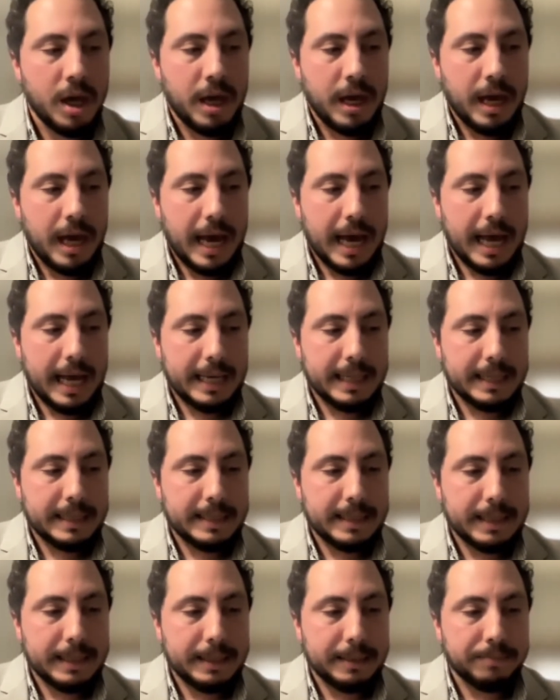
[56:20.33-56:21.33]
And
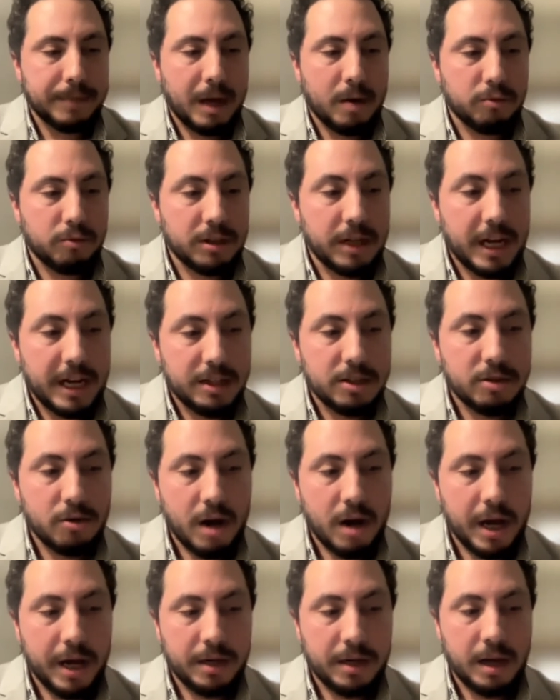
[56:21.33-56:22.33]
I would like to
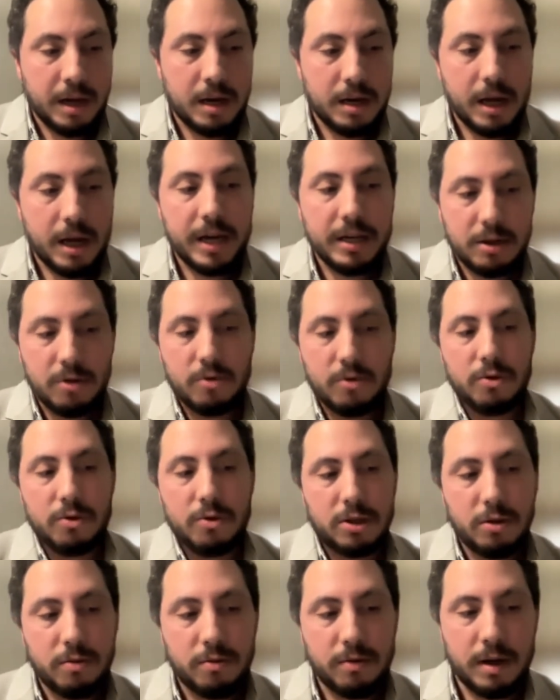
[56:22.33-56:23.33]
highlight
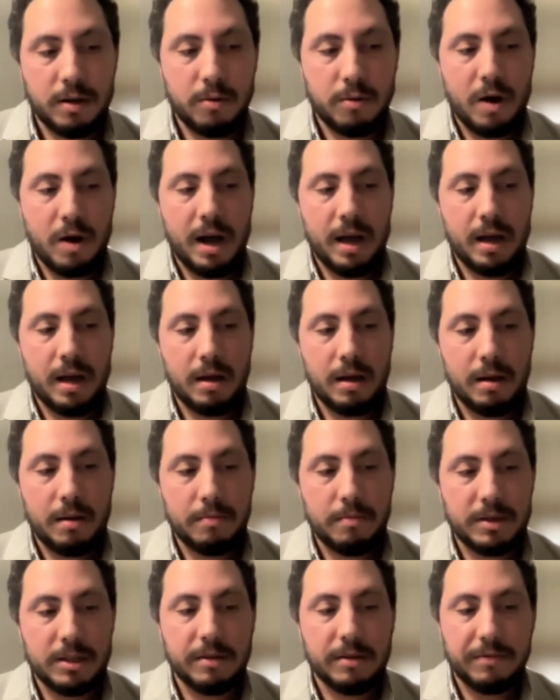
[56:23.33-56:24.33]
also what
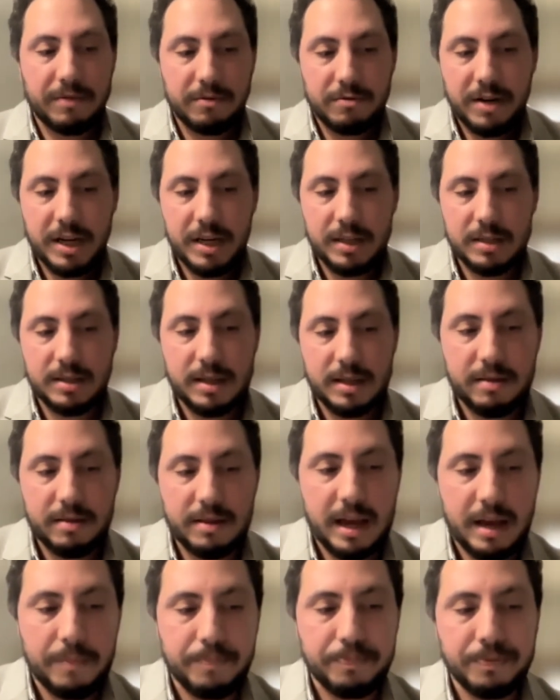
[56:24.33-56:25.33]
Mr. Farid said,
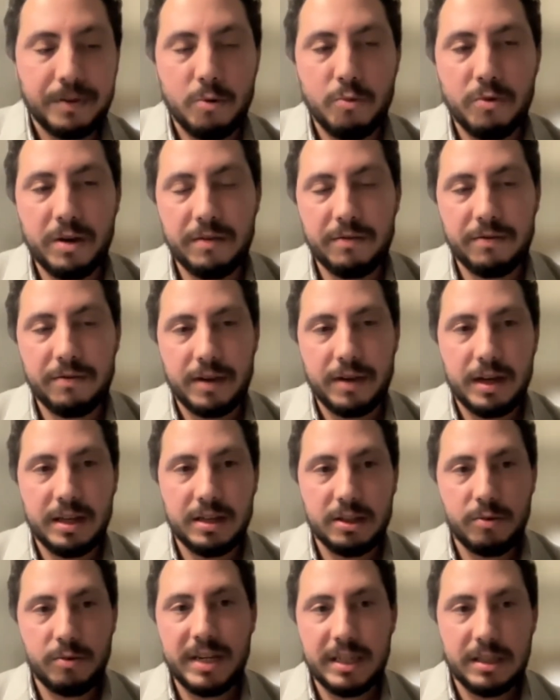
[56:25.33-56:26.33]
that we've in
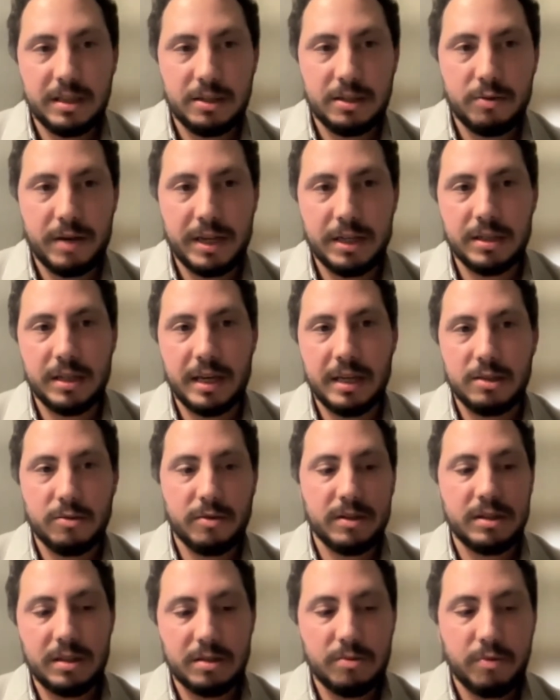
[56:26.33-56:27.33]
2020 and
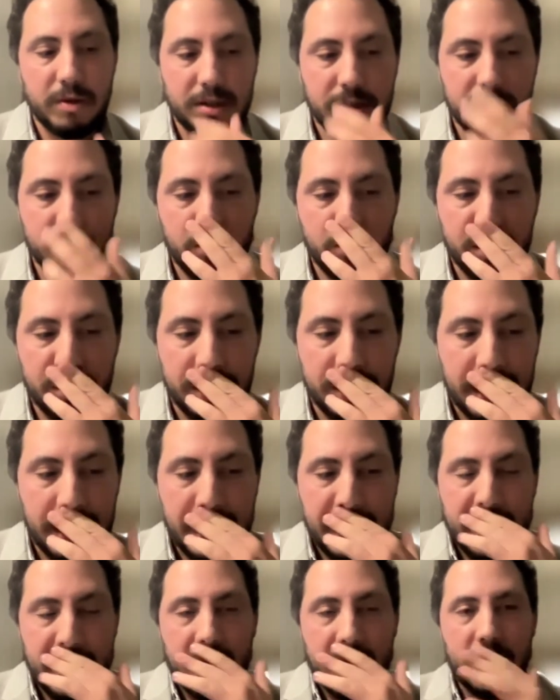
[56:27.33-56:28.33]
2021,
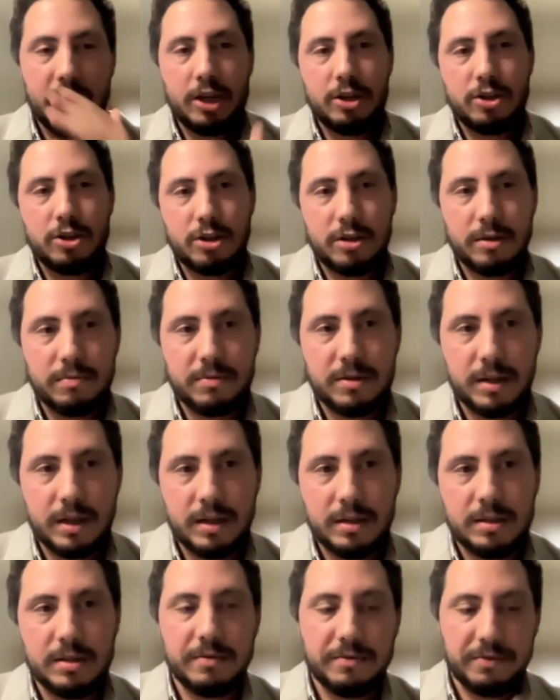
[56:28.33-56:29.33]
Egypt
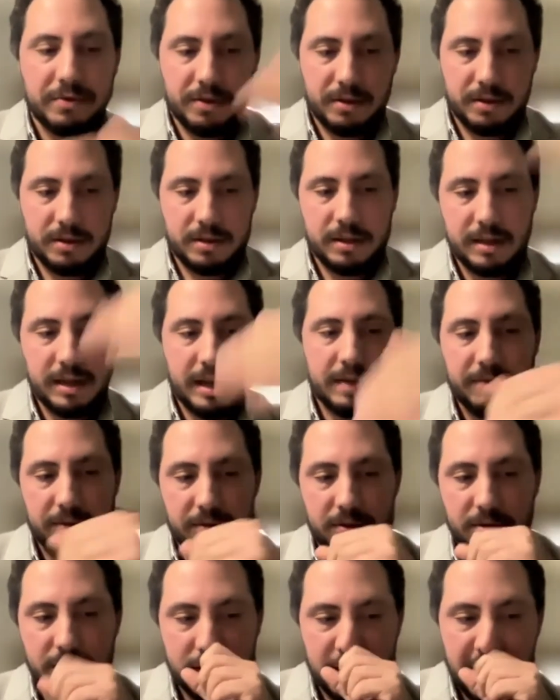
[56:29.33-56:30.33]
in different
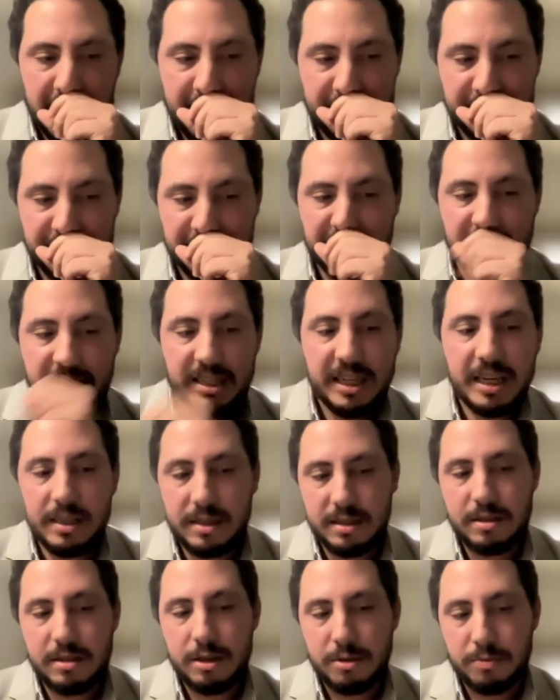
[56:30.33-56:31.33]
levels have
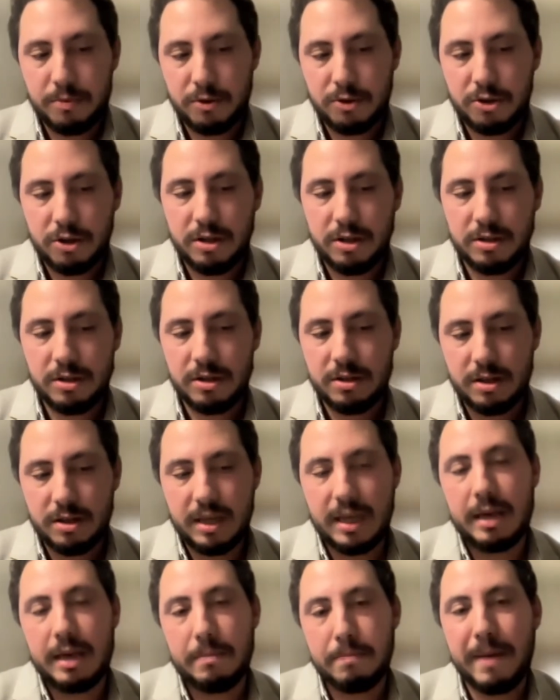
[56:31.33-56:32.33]
seized the opportunity to
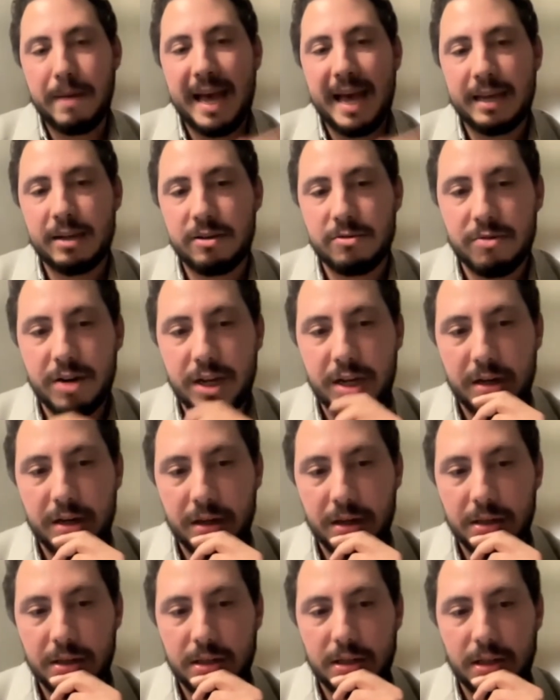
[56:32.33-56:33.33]
get back
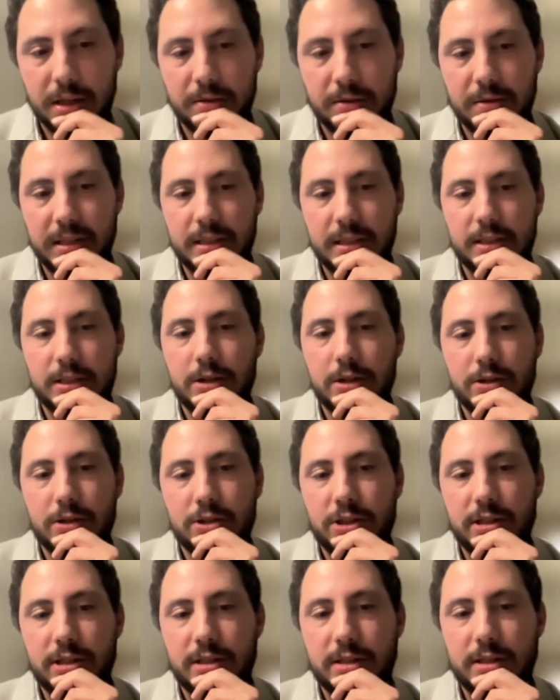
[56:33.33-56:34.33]
greener. So it's not
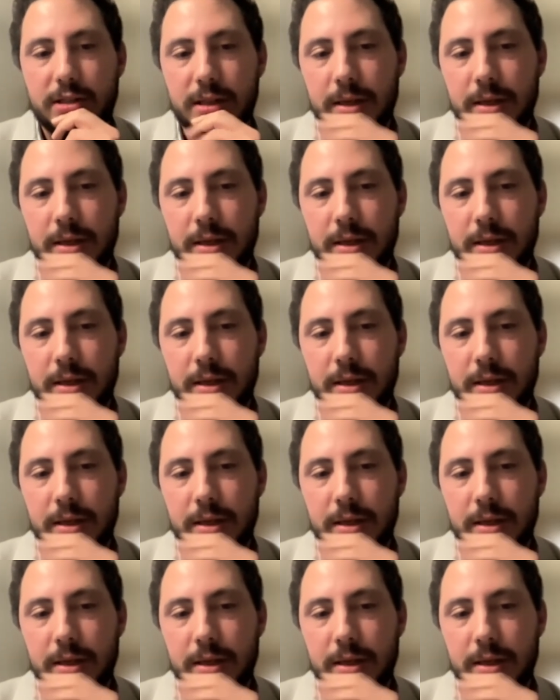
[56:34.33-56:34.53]
just